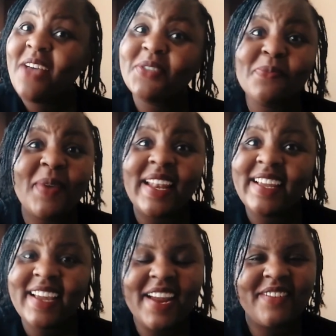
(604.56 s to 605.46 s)
have
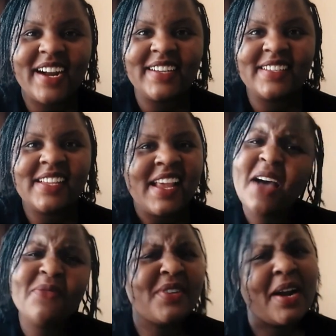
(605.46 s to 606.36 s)
spelling errors,
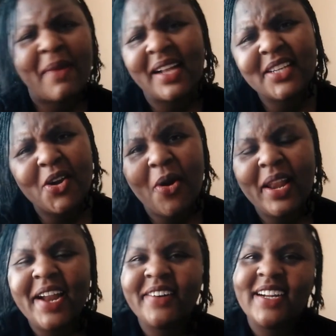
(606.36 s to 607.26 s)
have
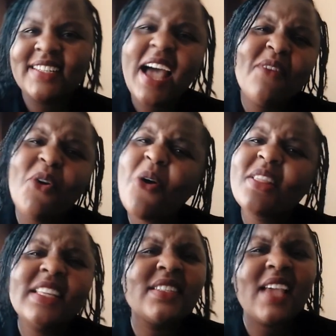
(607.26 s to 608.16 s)
grammatical errors, have
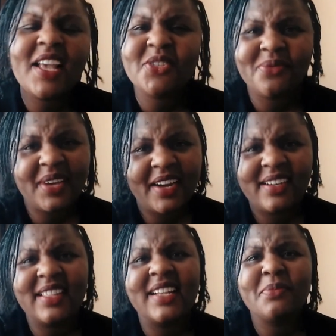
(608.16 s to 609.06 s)
all these kinds of
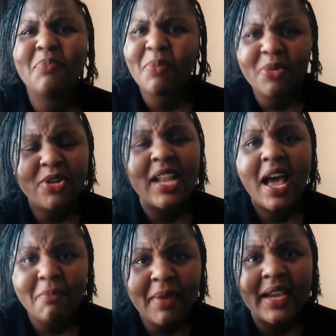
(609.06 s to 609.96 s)
error that people
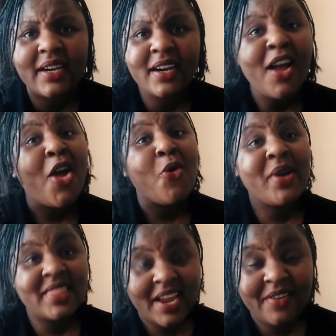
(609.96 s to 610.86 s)
make
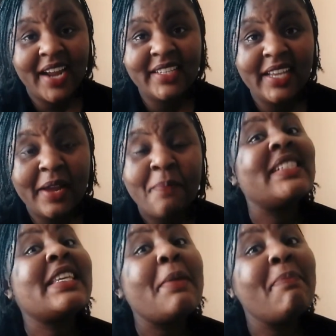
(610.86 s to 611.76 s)
when they're writing,
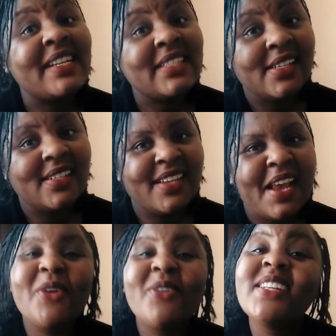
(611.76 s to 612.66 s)
but keep at it,
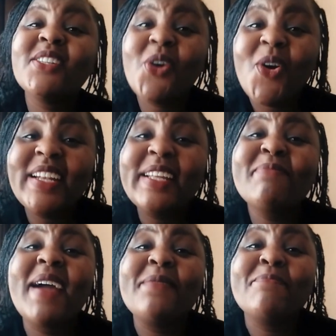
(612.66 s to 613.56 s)
because it's only
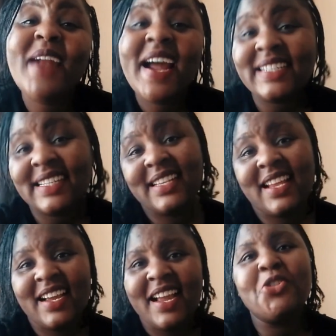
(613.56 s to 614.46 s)
by
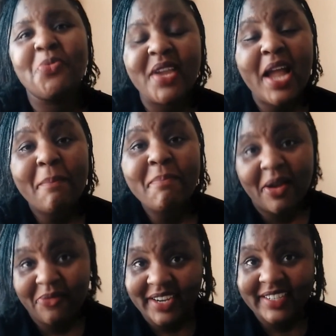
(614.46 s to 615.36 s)
practicing that you become
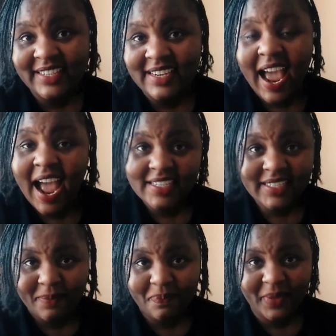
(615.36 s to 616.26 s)
perfect at
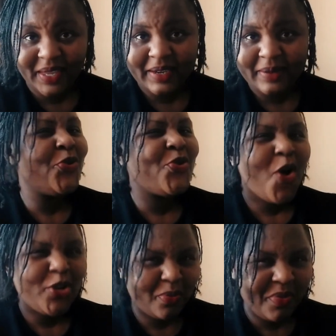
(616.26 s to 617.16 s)
something. Do
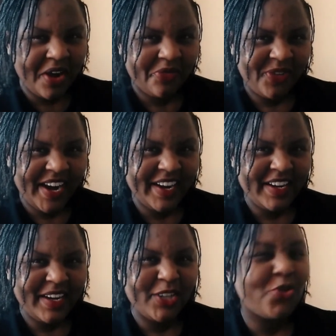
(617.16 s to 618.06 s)
not be
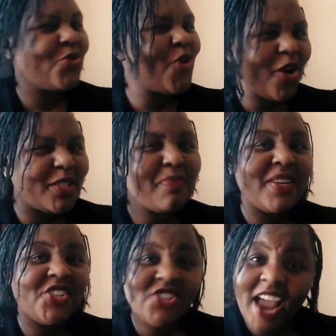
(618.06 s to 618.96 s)
afraid. Do not
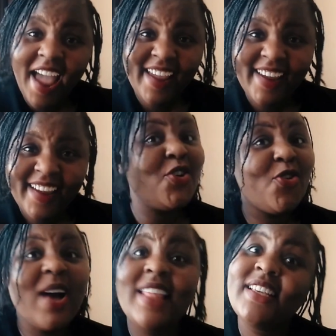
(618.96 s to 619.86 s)
be shy. I
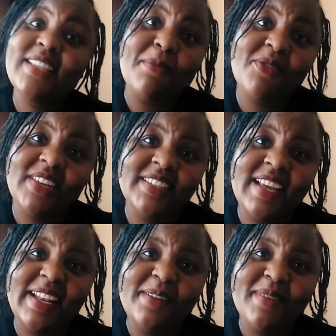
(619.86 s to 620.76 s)
know, and this I'm even
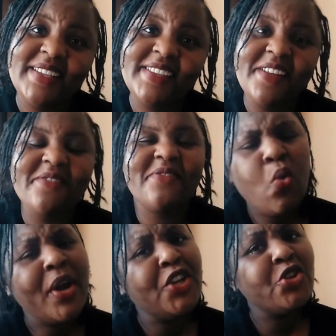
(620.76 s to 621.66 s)
telling myself.
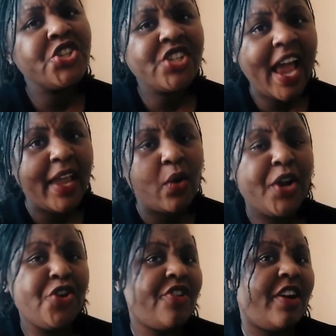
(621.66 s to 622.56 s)
When you're shy,
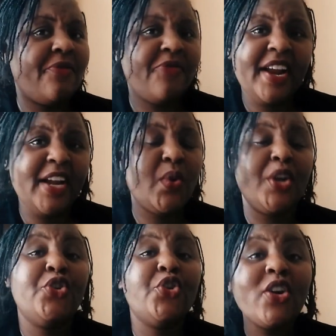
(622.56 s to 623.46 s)
when you're afraid,
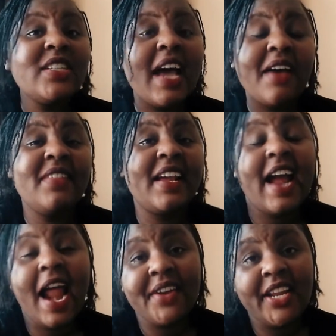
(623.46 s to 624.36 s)
when you don't have the
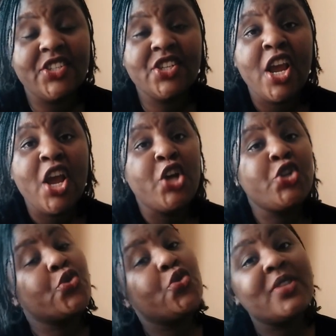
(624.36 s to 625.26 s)
courage
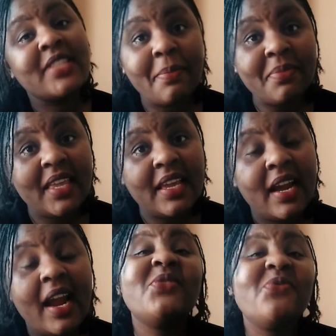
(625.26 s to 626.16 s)
to do
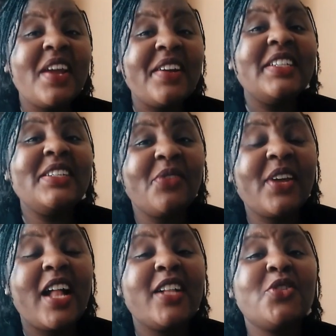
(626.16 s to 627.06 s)
something, it's very
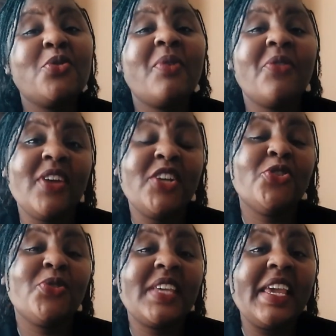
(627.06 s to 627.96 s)
difficult to
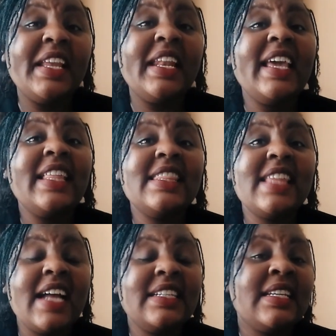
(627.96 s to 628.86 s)
perfect your skill in
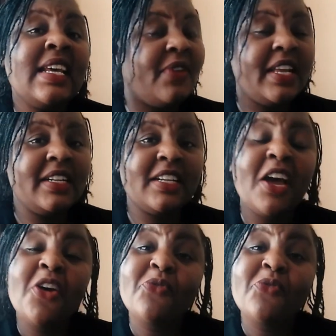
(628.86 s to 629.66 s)
that field.